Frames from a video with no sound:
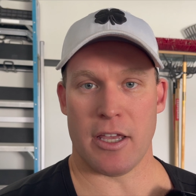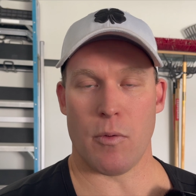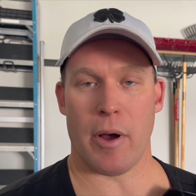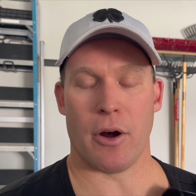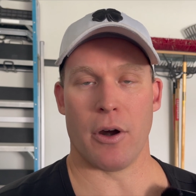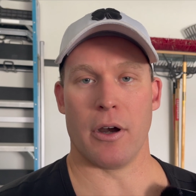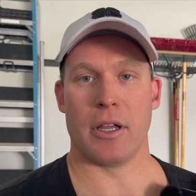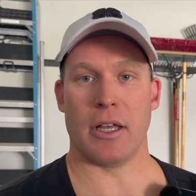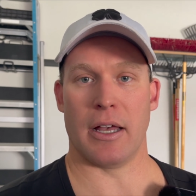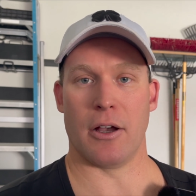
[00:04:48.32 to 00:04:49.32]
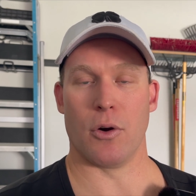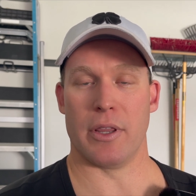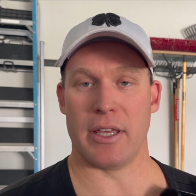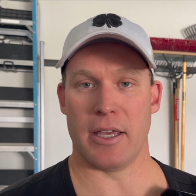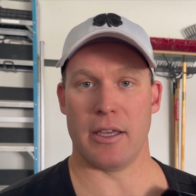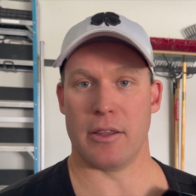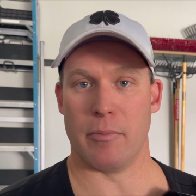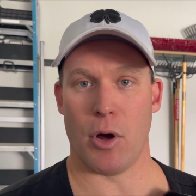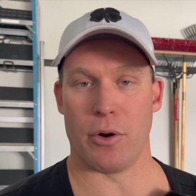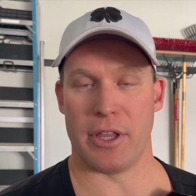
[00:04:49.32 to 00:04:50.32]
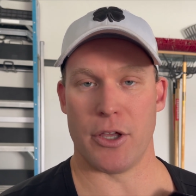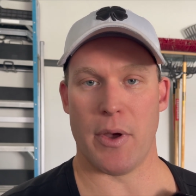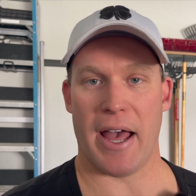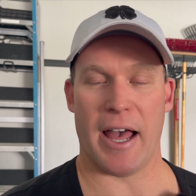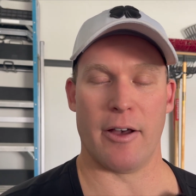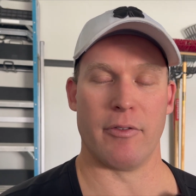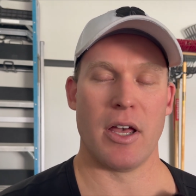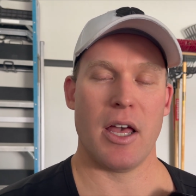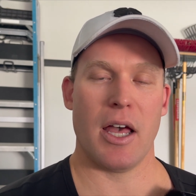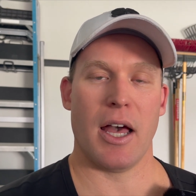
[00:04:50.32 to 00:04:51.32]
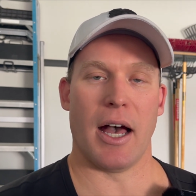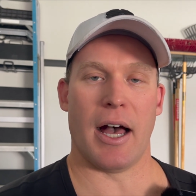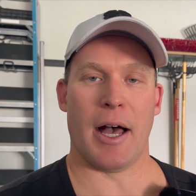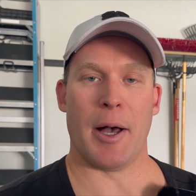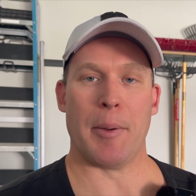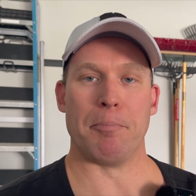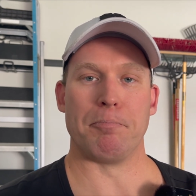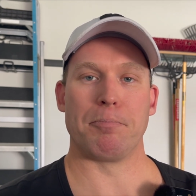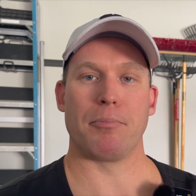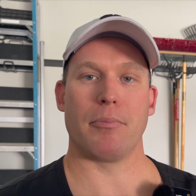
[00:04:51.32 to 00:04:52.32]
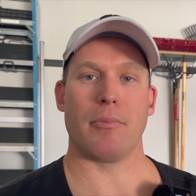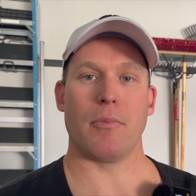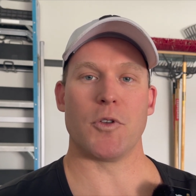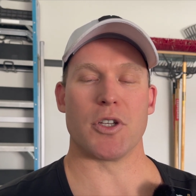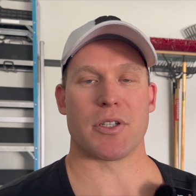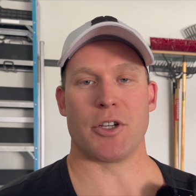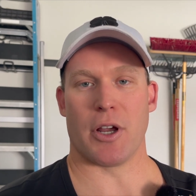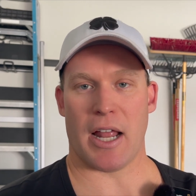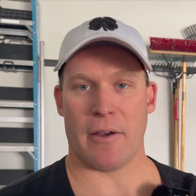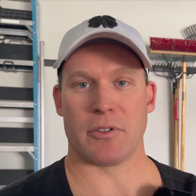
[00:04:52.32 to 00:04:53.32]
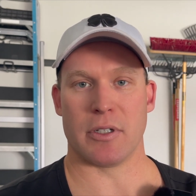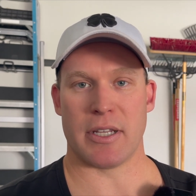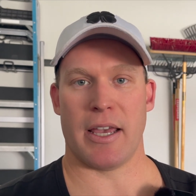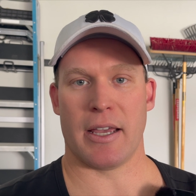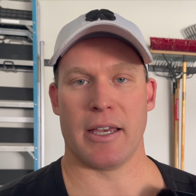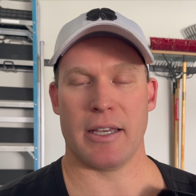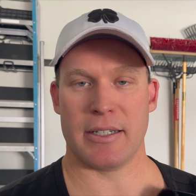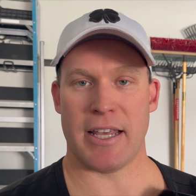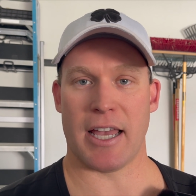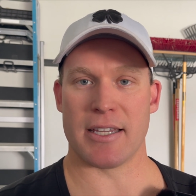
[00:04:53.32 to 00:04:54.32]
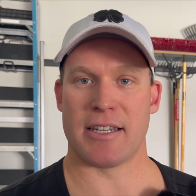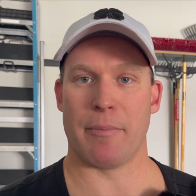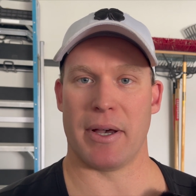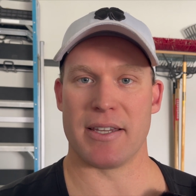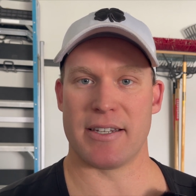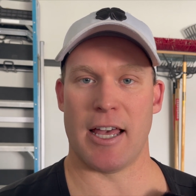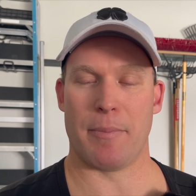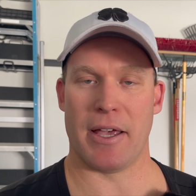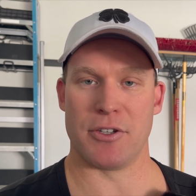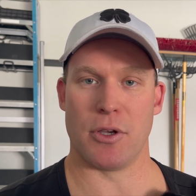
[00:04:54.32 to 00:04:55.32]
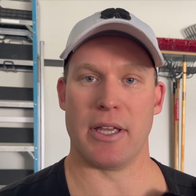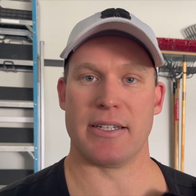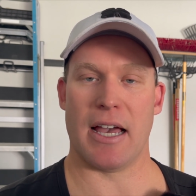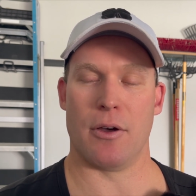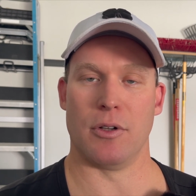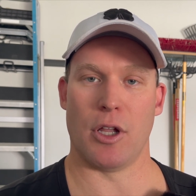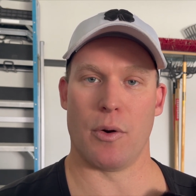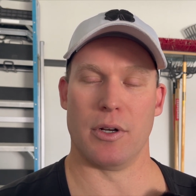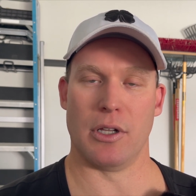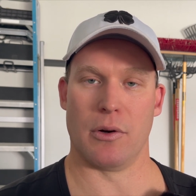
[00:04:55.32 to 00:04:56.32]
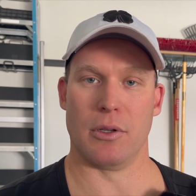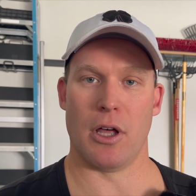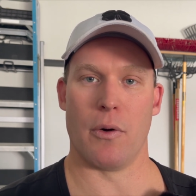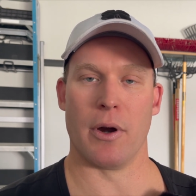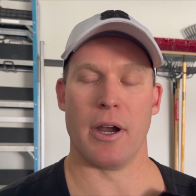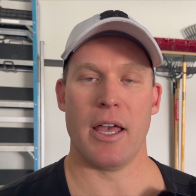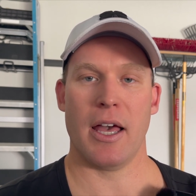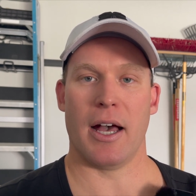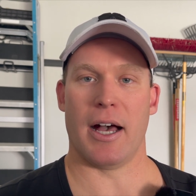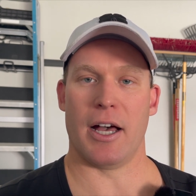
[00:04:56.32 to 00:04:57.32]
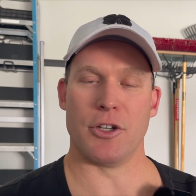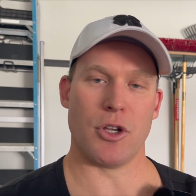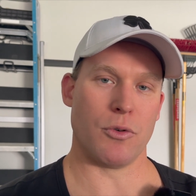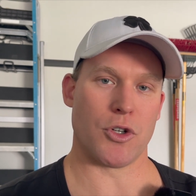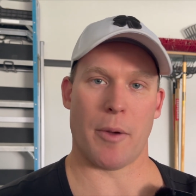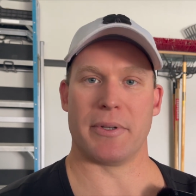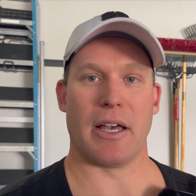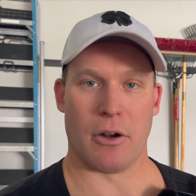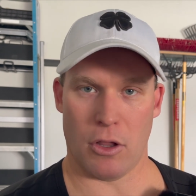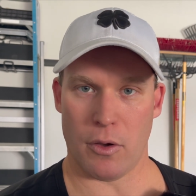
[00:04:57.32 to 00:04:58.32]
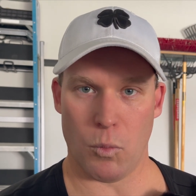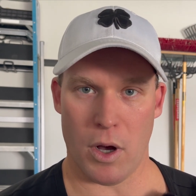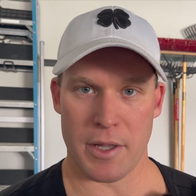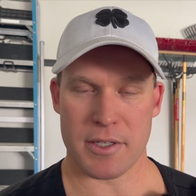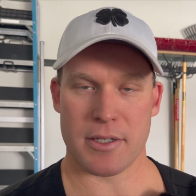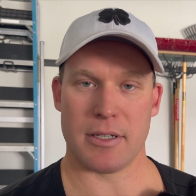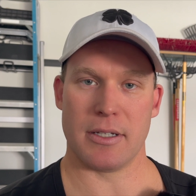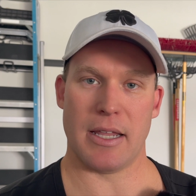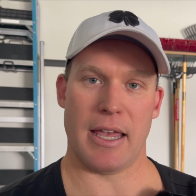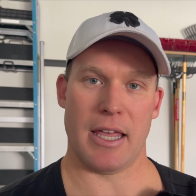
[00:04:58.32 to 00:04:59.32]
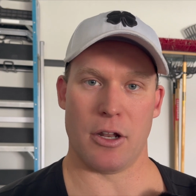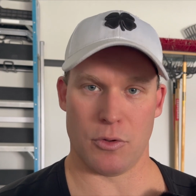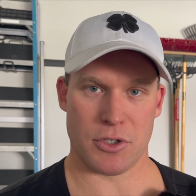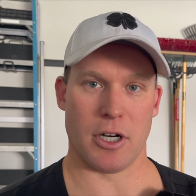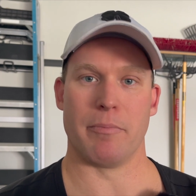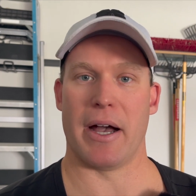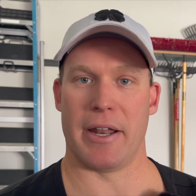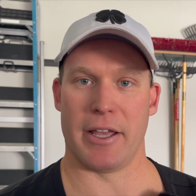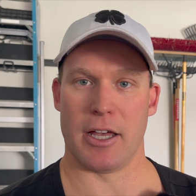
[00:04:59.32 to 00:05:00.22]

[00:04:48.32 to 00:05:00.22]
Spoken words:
e-mower or the mower that you have, you're gonna have to take it step by step as you get down lower and lower and lower. Don't drop it down all at once. It'll start binding